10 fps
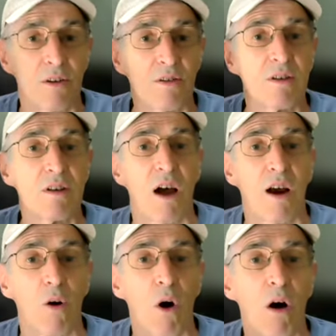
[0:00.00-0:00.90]
his
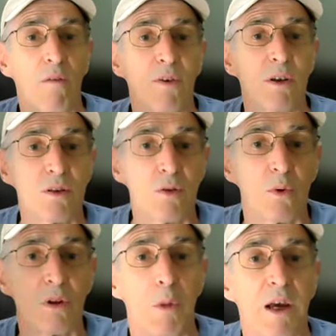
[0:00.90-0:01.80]
entire office
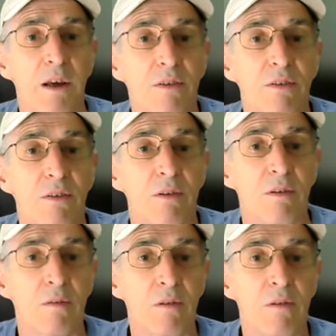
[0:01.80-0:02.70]
with mics
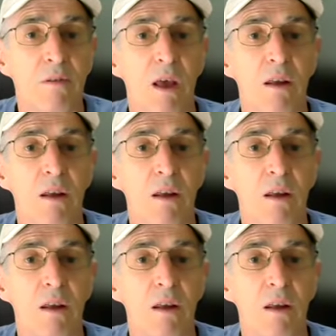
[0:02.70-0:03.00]
and